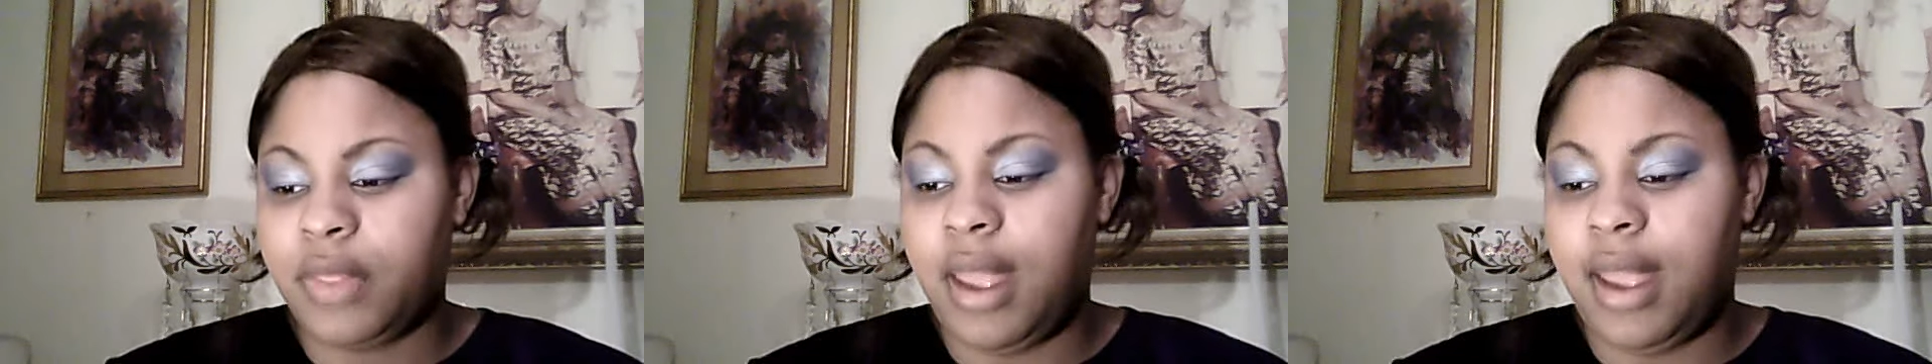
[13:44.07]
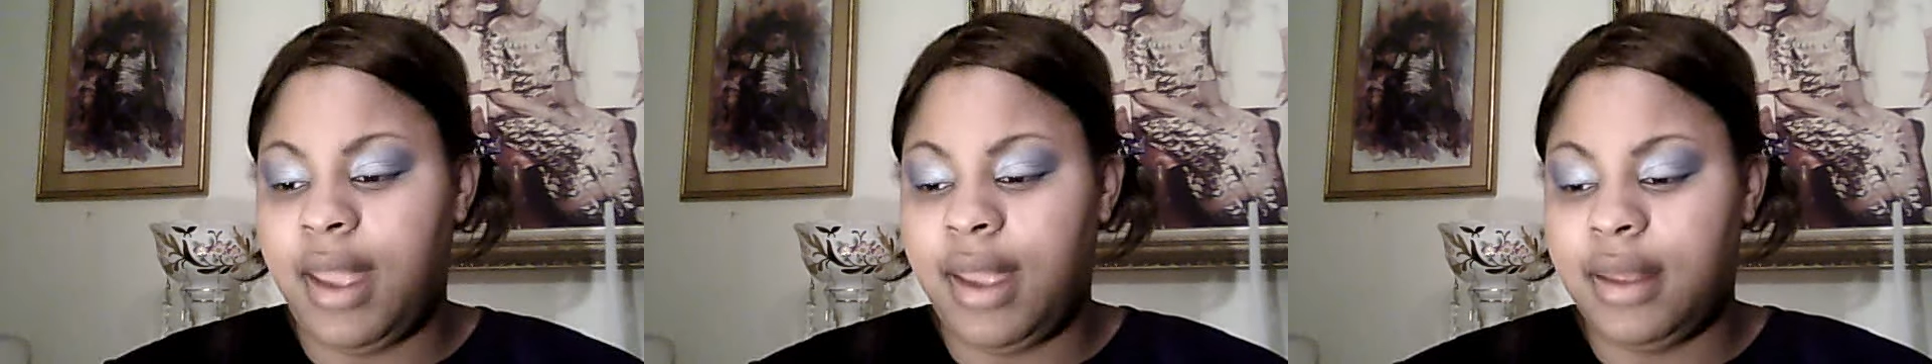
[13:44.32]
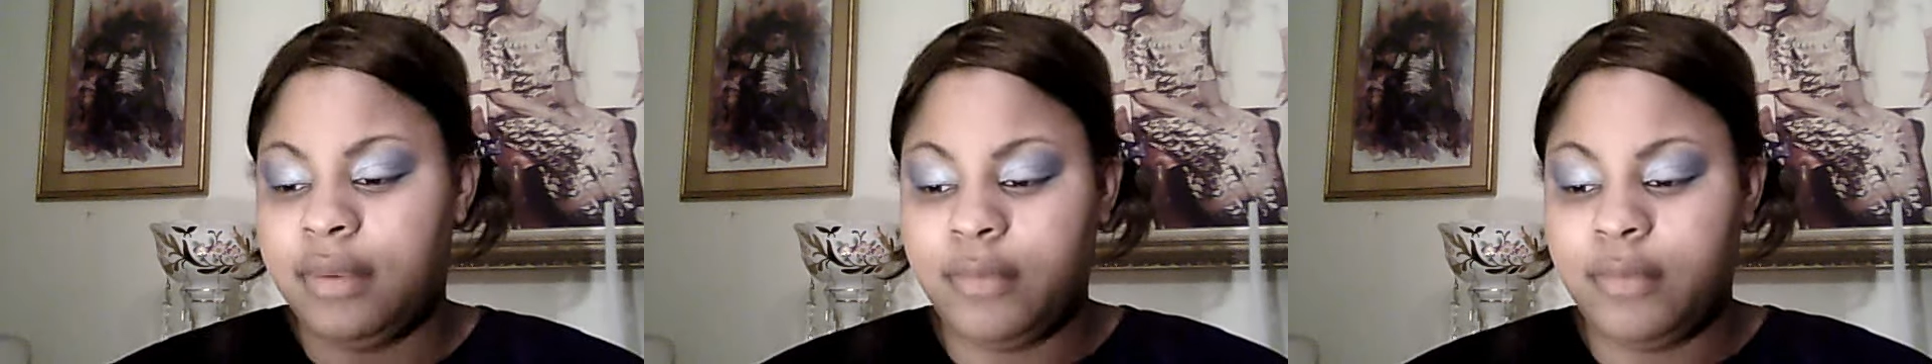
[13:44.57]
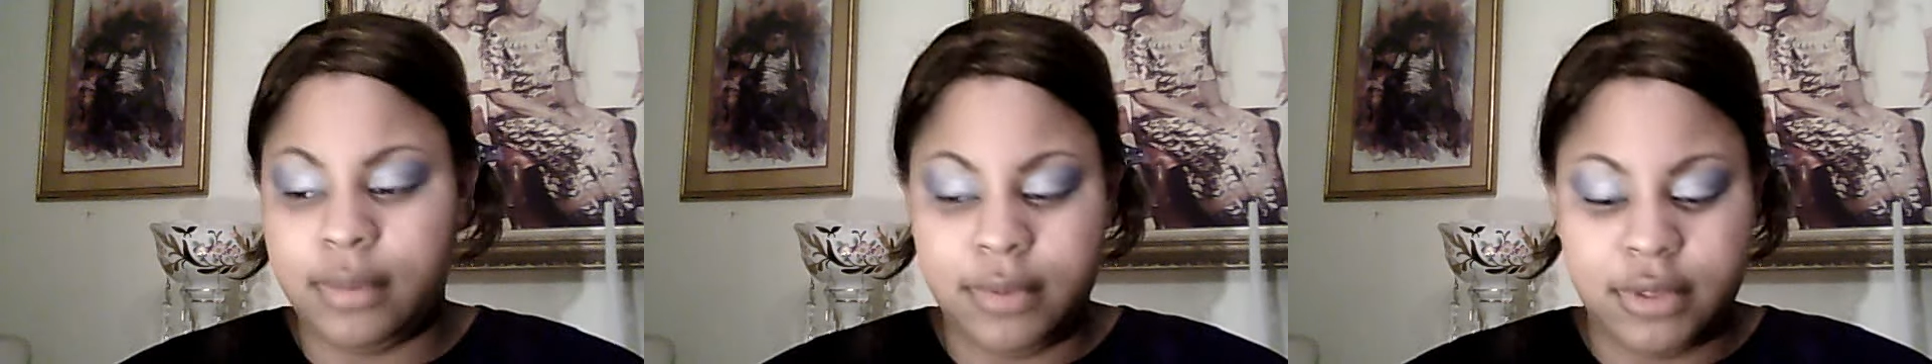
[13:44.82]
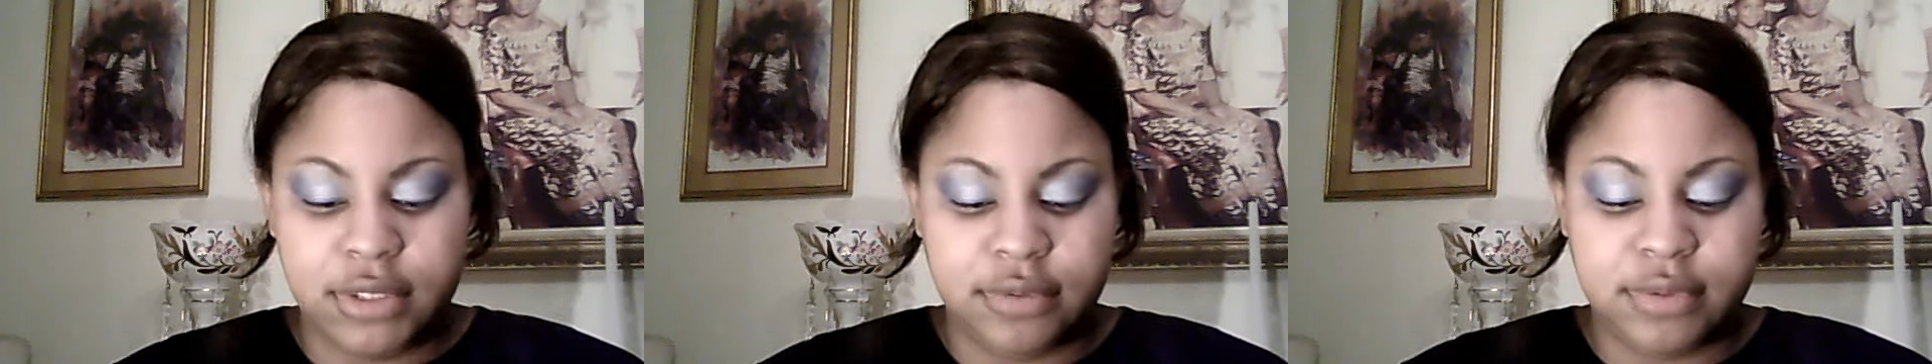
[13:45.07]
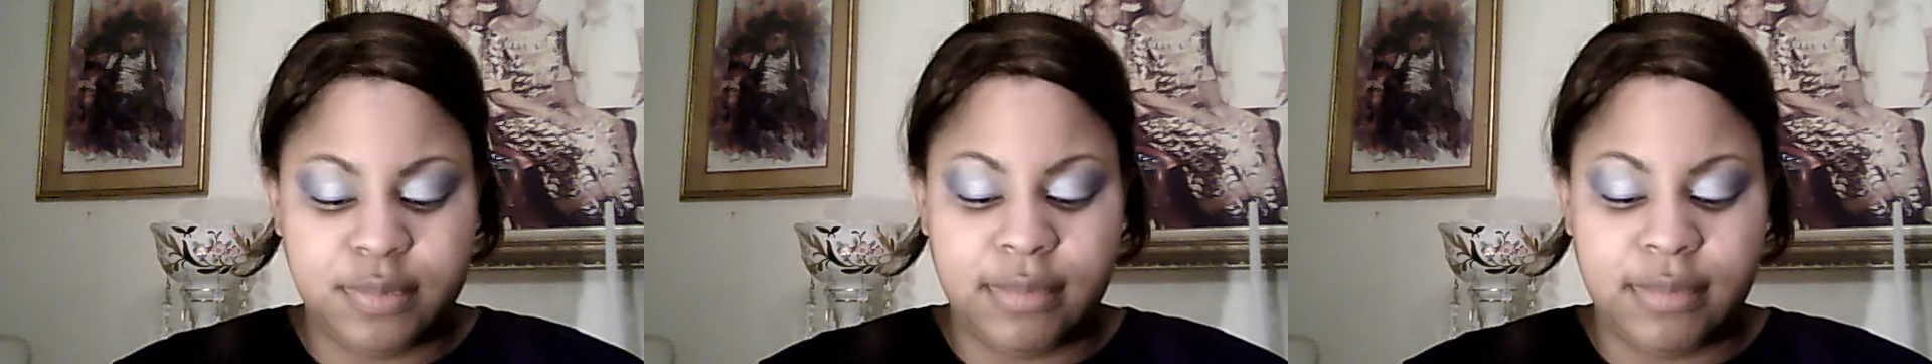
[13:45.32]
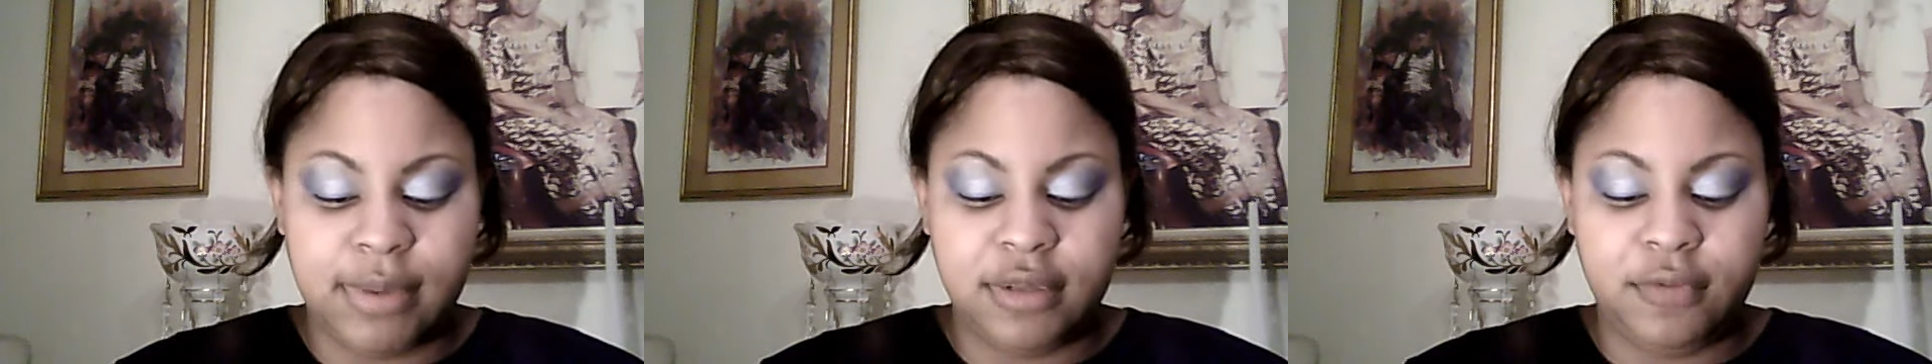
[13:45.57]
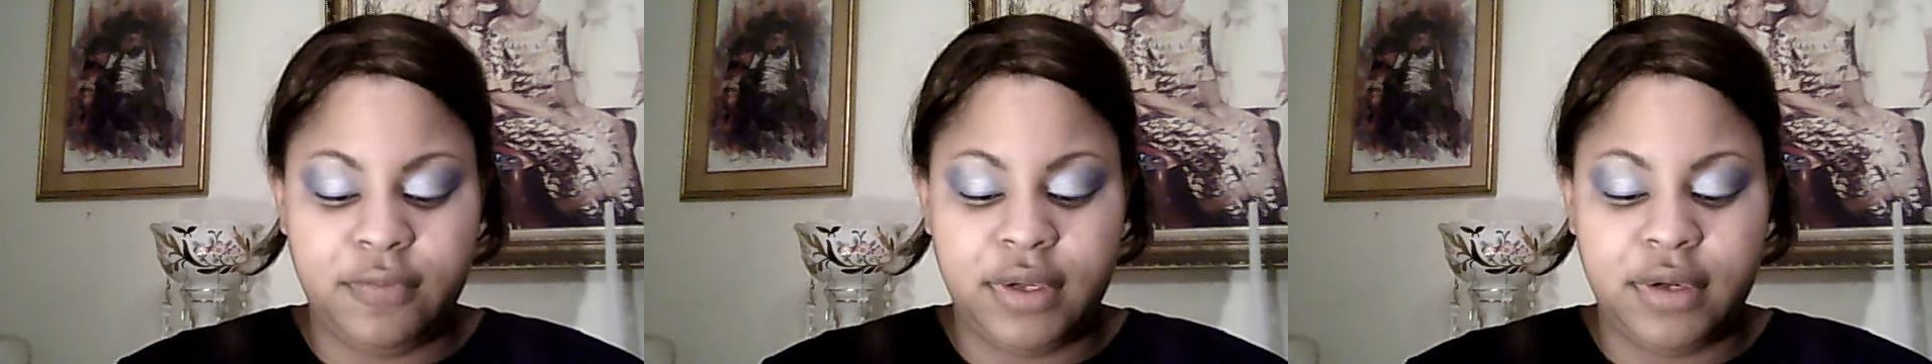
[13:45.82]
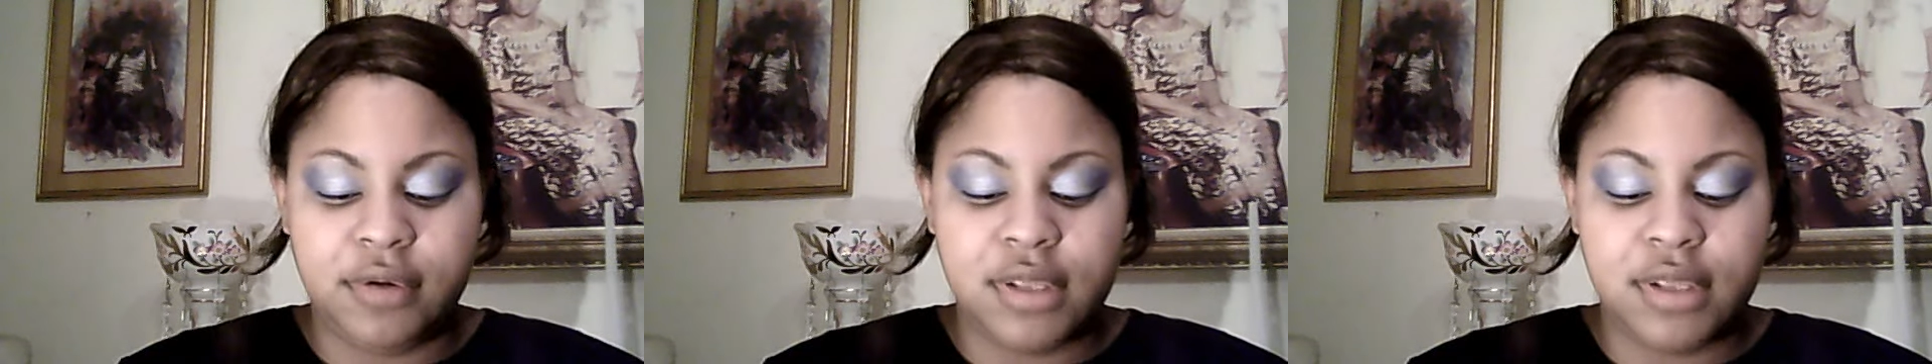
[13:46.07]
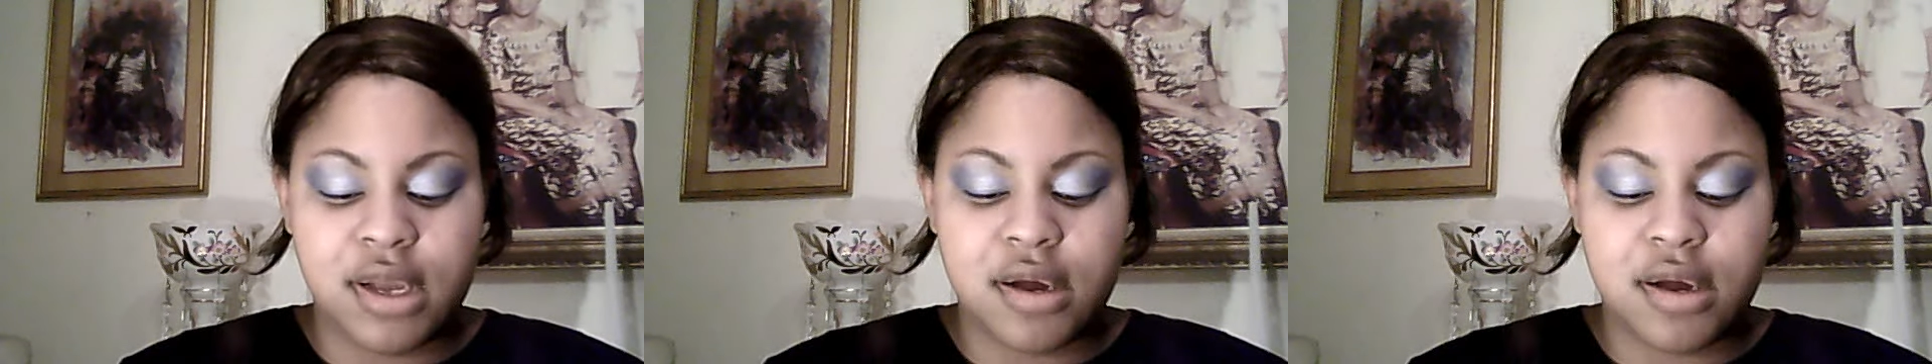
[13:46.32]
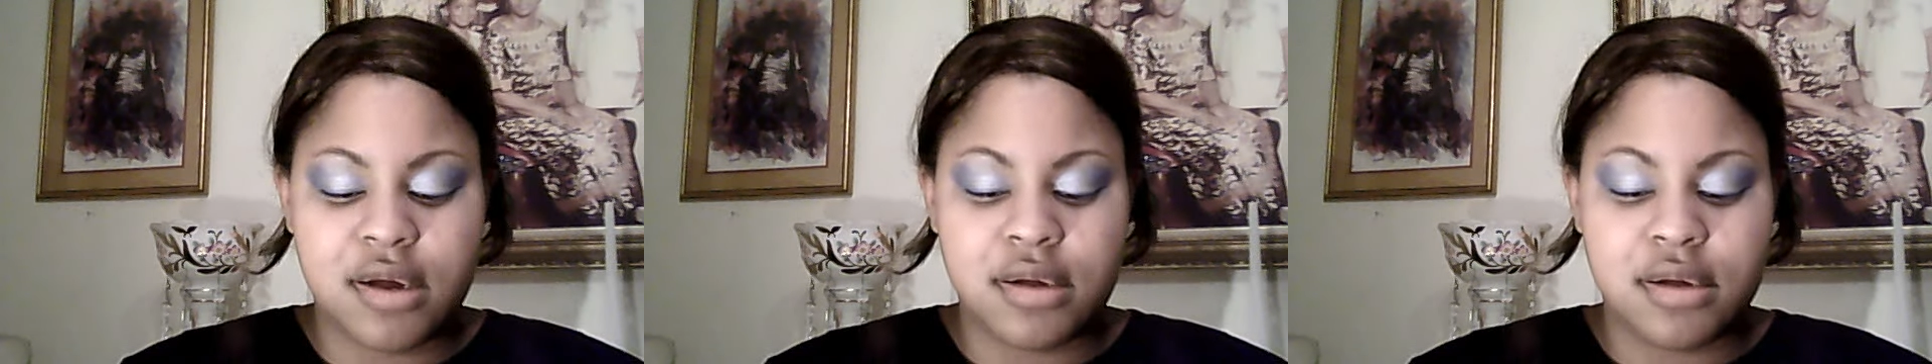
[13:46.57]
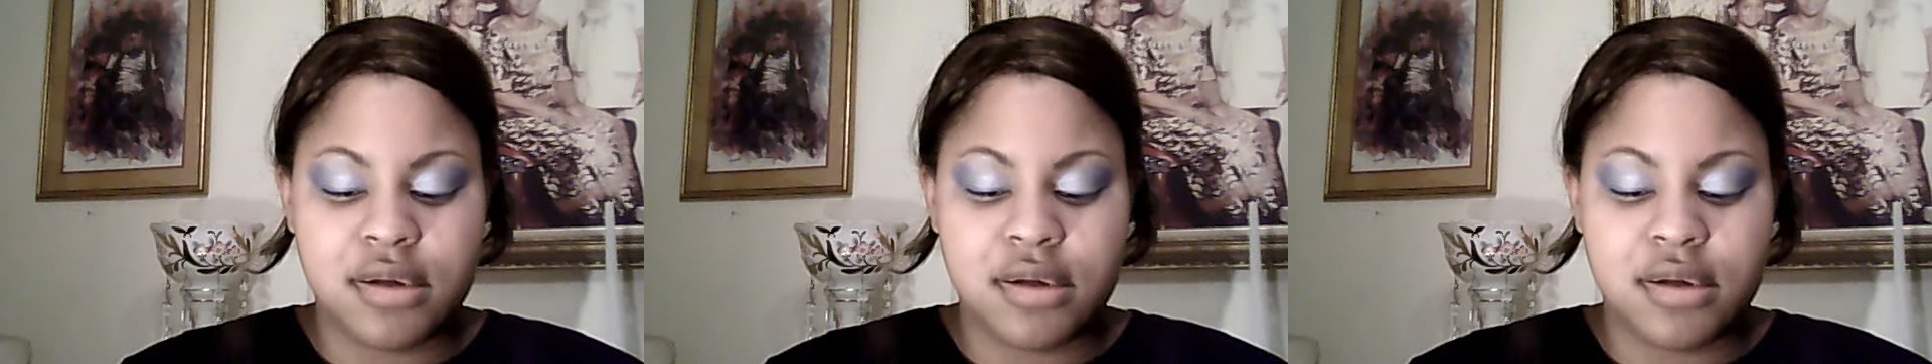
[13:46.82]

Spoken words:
And what I'm going to do is put my little finger in there.